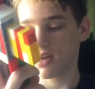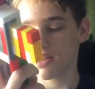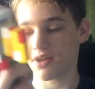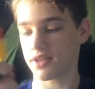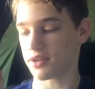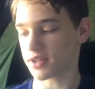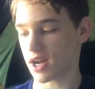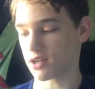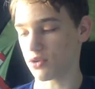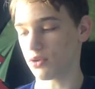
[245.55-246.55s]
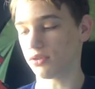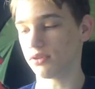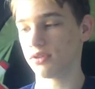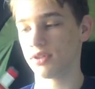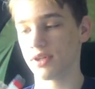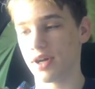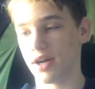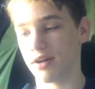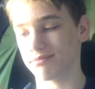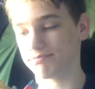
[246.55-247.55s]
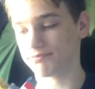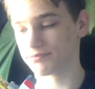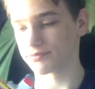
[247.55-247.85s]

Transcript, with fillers: I thought that was kind of cool. Um,